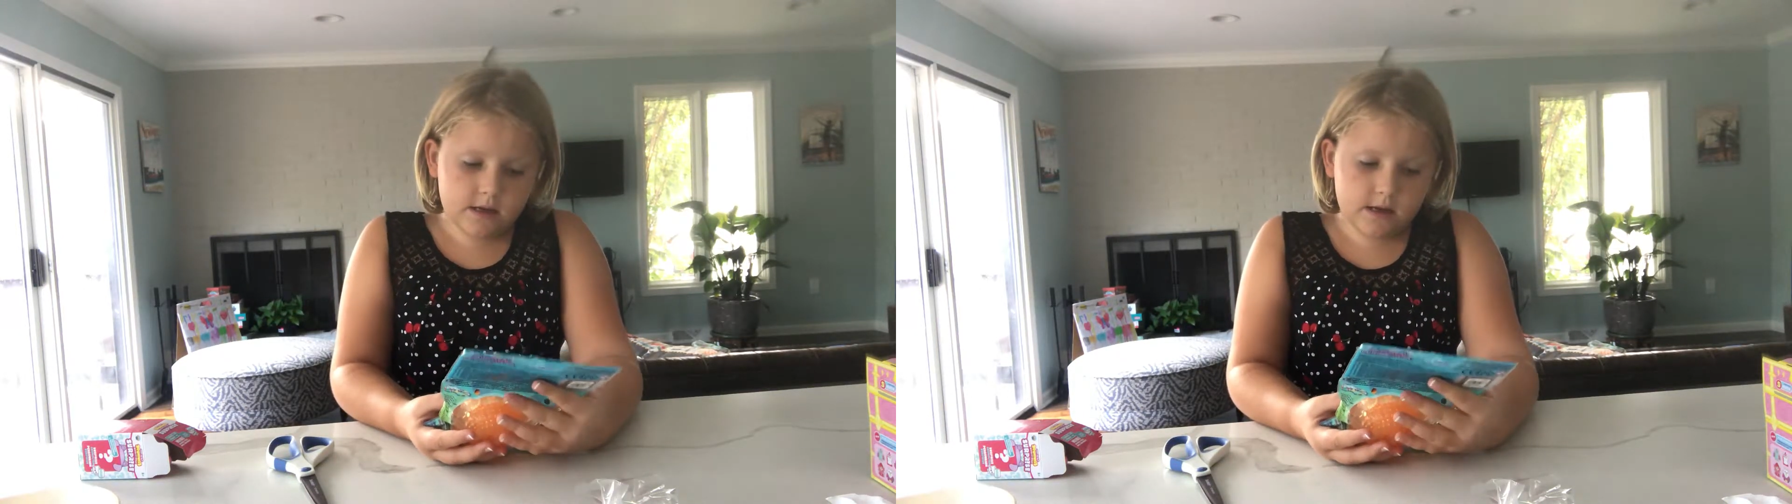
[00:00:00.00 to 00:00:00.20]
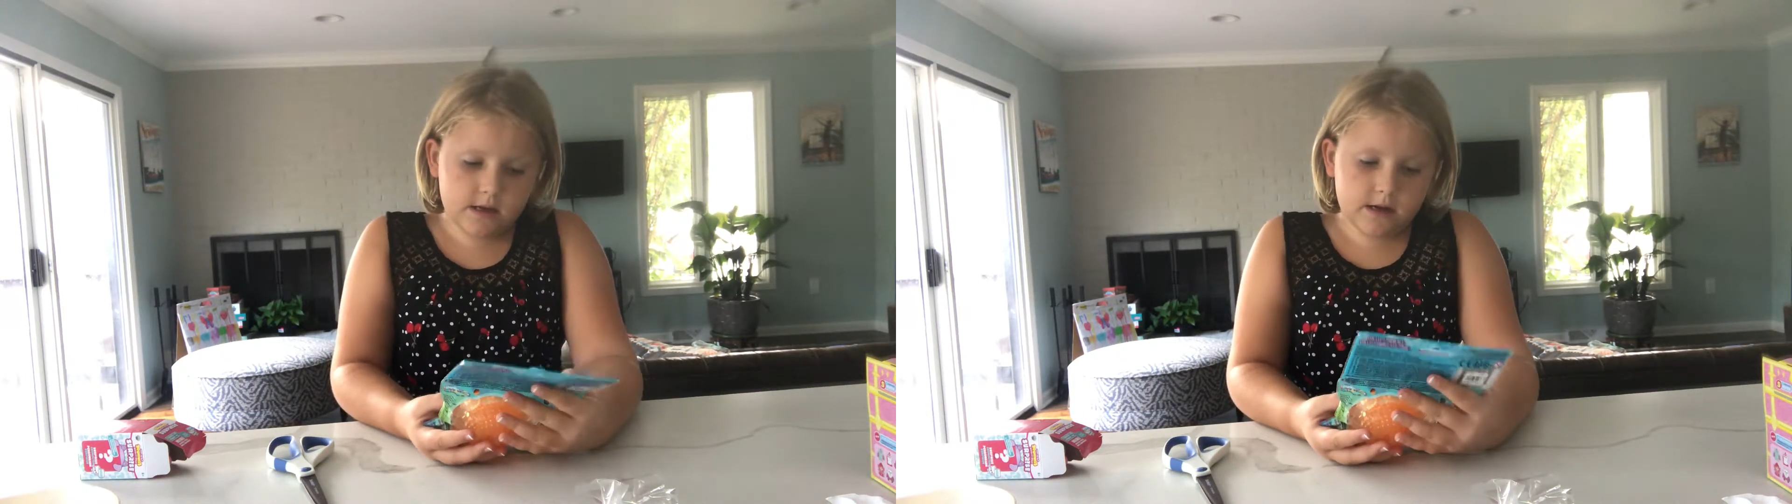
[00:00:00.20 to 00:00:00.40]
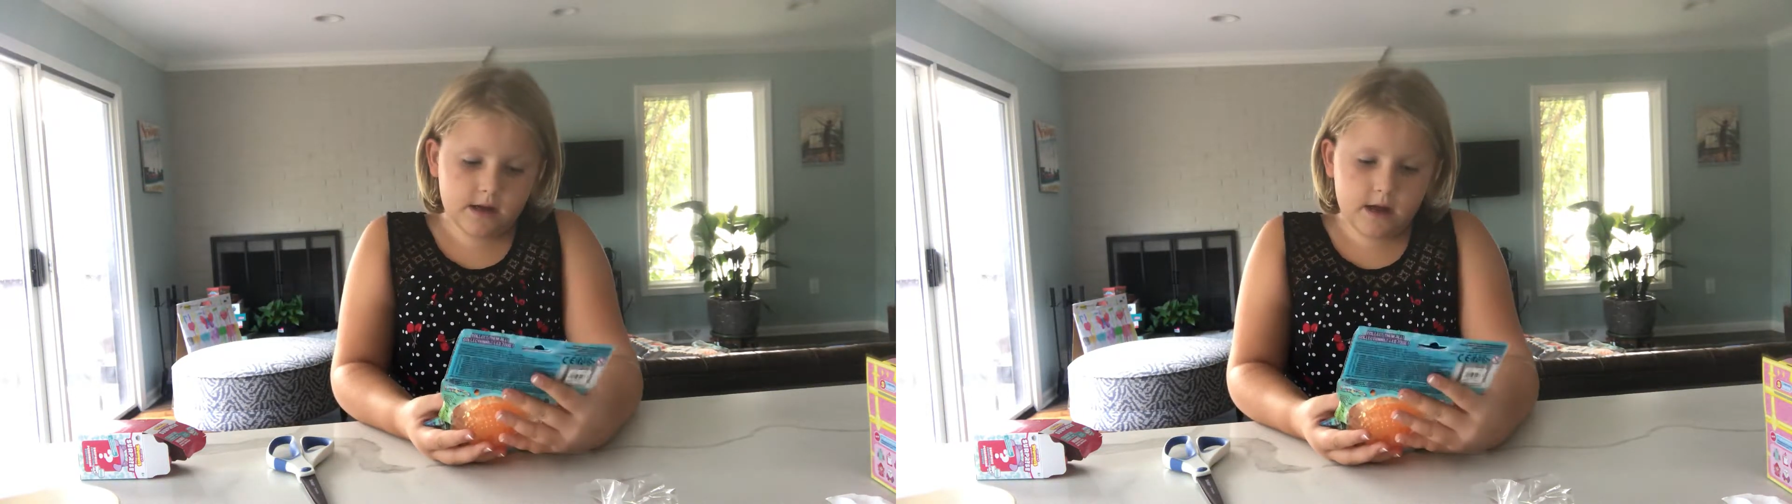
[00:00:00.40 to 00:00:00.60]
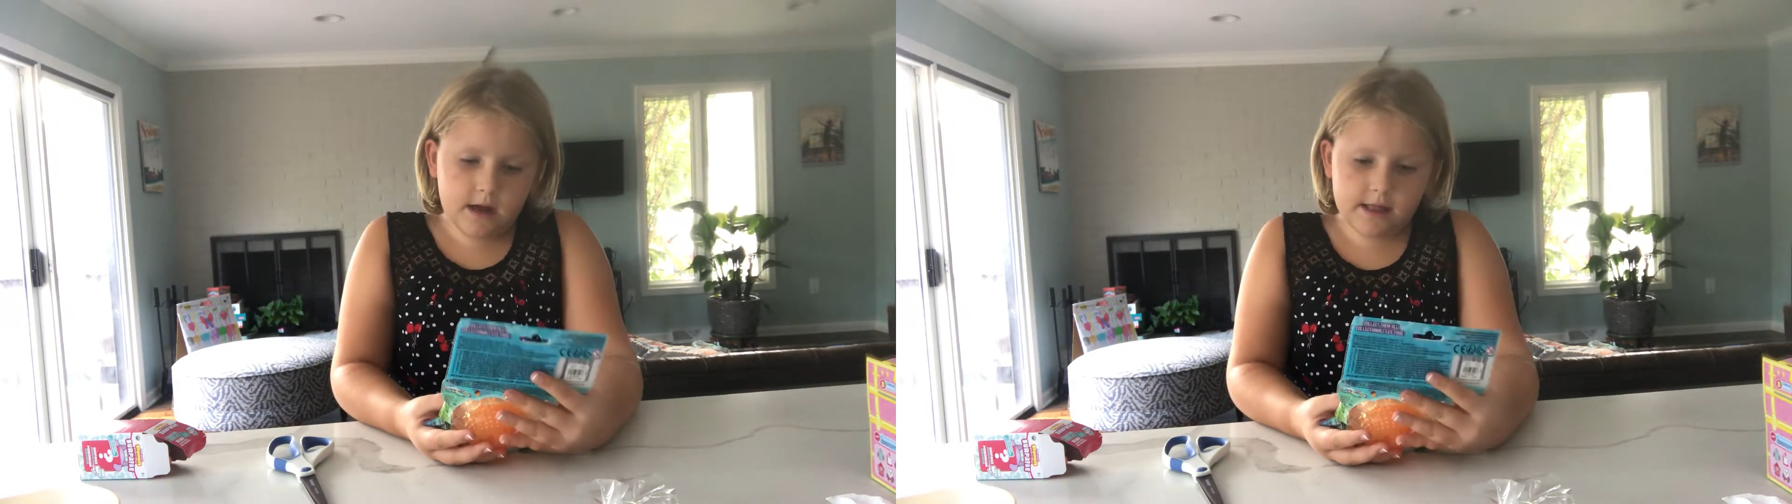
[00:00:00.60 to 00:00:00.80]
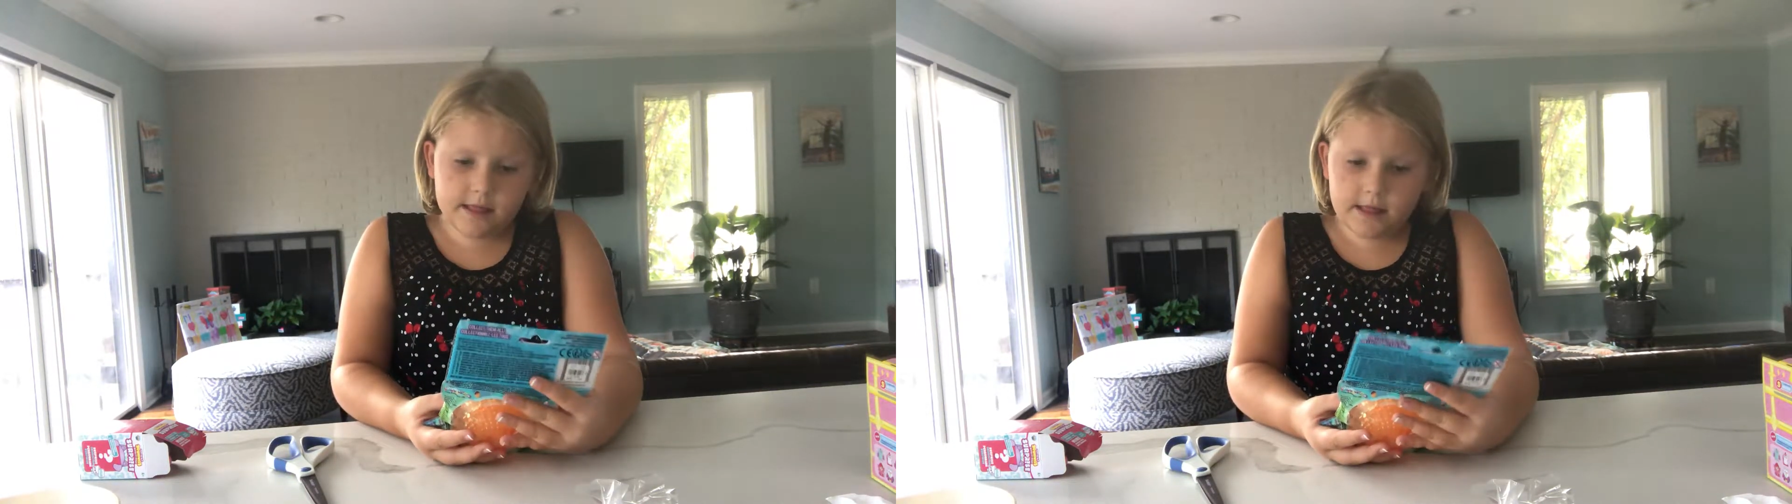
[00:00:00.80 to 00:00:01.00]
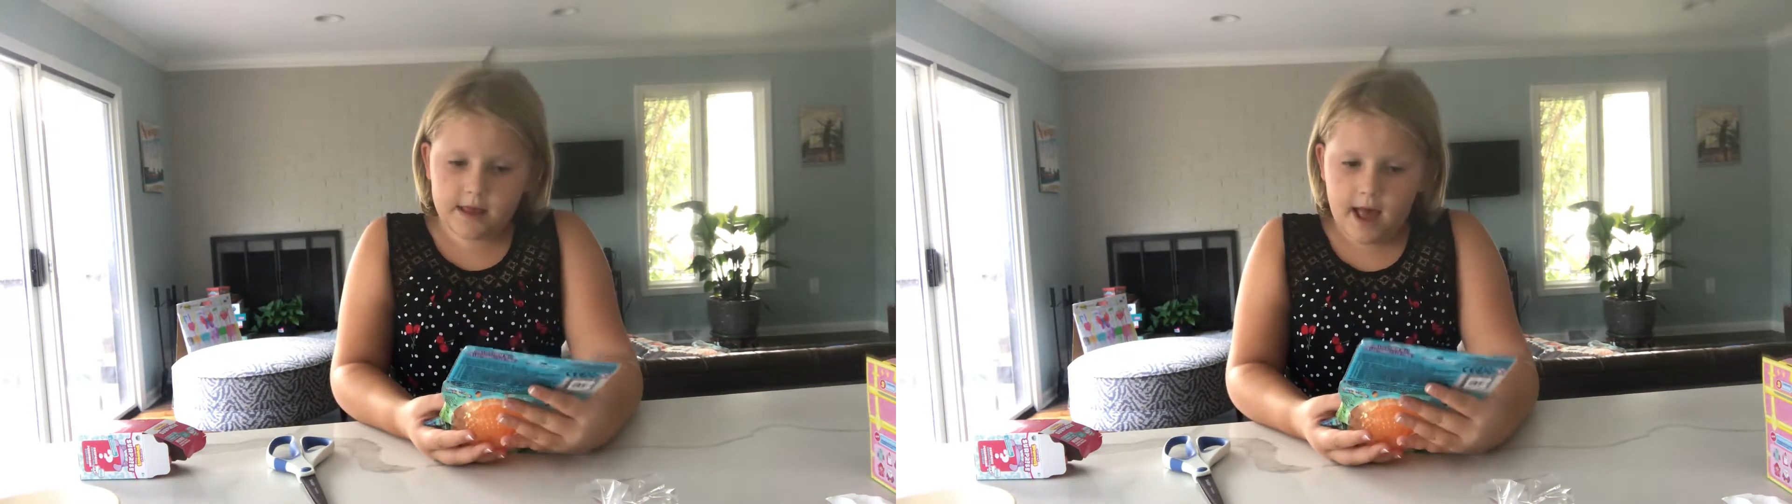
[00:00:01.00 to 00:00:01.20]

I think